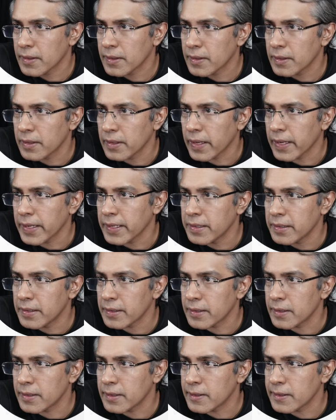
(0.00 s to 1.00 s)
Knight
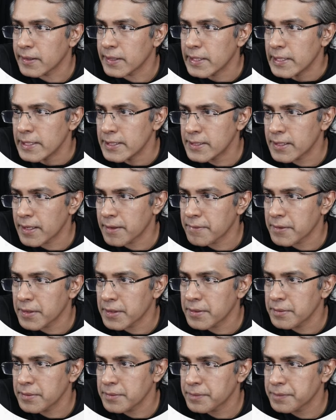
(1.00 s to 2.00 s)

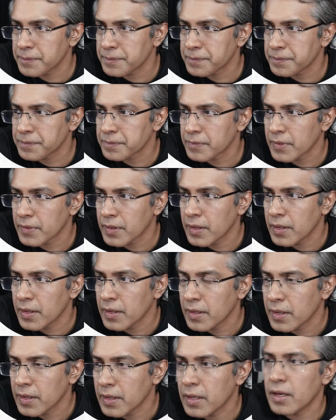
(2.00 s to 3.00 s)
e7.
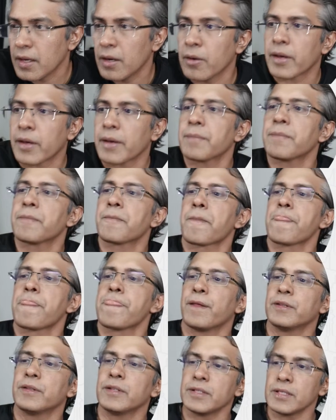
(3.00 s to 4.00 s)
Okay,
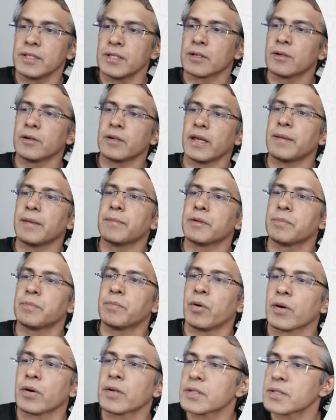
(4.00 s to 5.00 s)
now this is a good time to
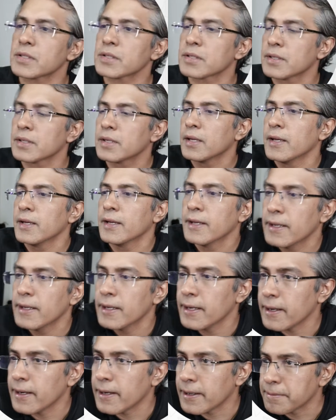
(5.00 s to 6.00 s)
pause.
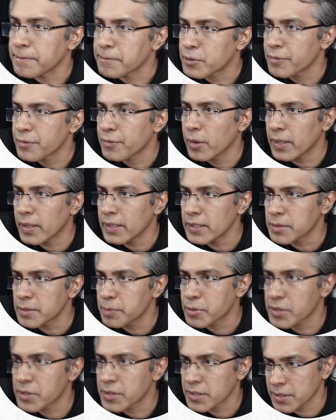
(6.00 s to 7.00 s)
So if you look at this
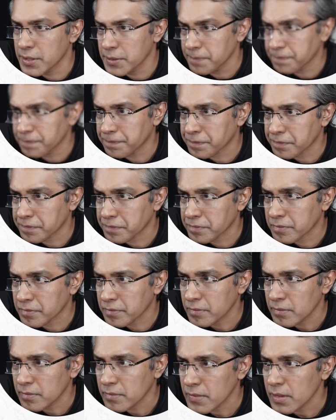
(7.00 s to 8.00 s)
position,
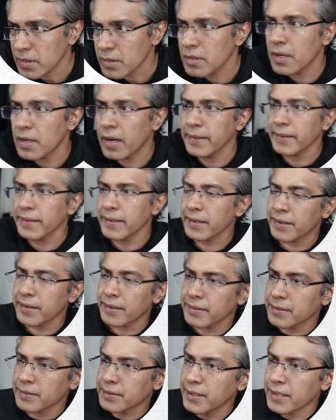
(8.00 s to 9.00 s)
I think
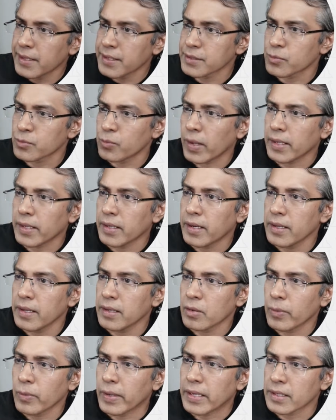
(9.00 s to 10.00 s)
there is one
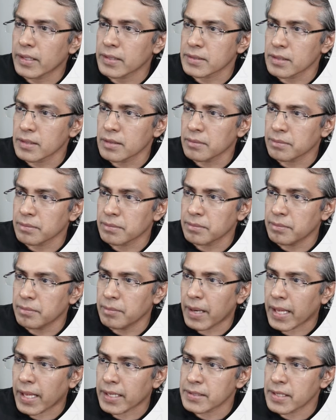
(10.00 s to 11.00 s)
clear weakness in
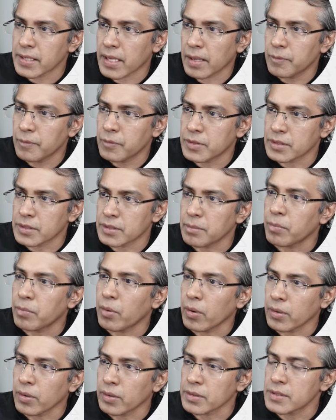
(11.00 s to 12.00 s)
black's camp, which is the
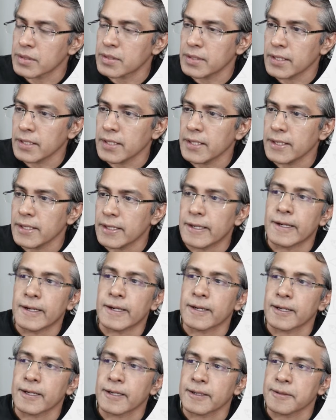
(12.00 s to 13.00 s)
pawn on
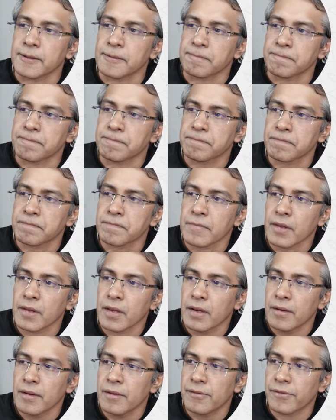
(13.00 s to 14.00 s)

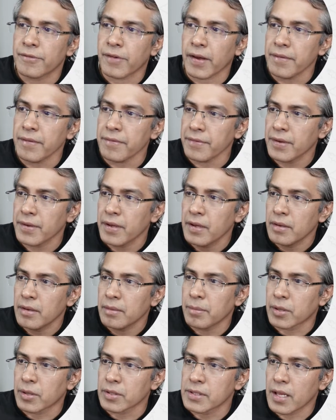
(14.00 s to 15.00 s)

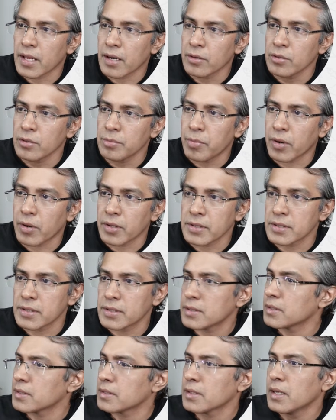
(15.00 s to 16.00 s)
c5, because there are no
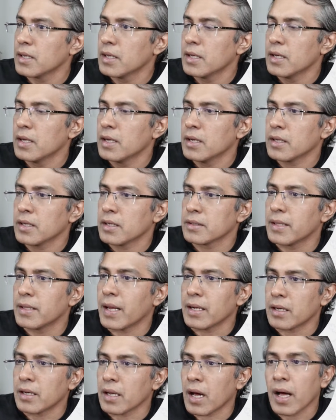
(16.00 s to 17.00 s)
pawns
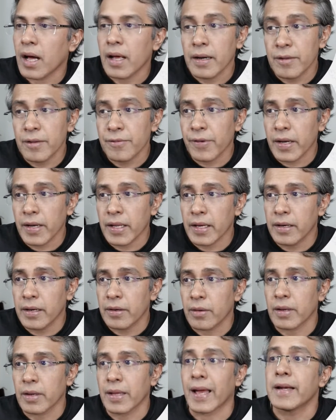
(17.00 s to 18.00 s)
that are defending it
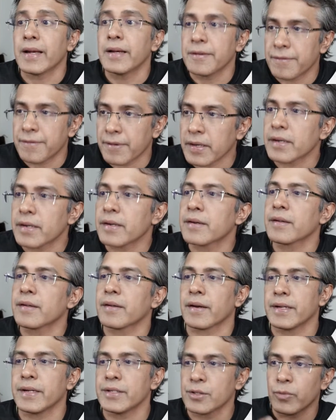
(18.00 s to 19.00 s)
or can defend it,
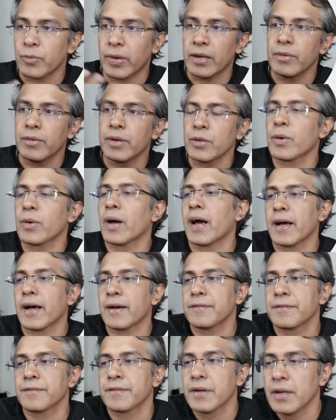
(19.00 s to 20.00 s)
right? So whenever you
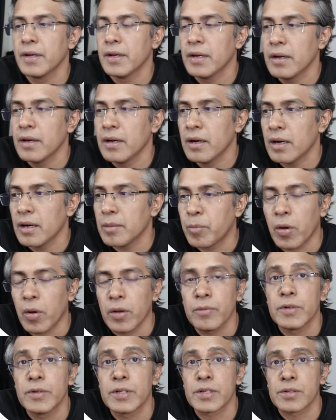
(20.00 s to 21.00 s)
have a
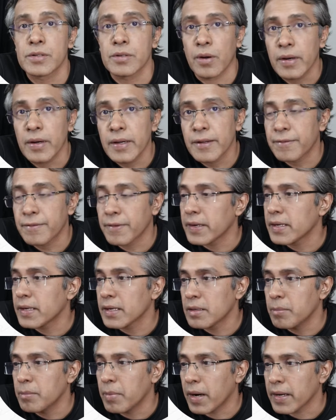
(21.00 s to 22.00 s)
pawn which is not
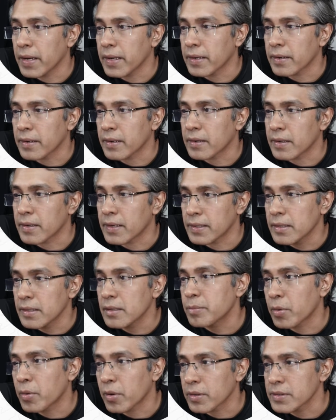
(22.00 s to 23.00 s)
defended by other
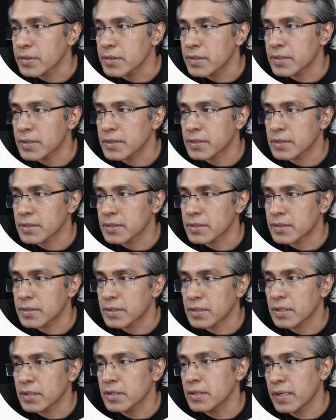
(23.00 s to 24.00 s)
pawns, it's
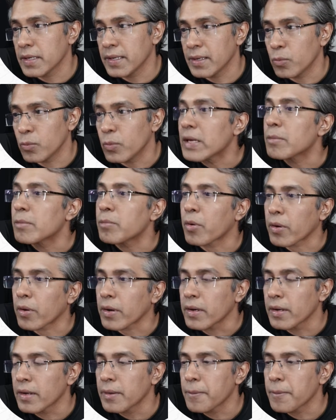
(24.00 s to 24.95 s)
essentially a weak pawn.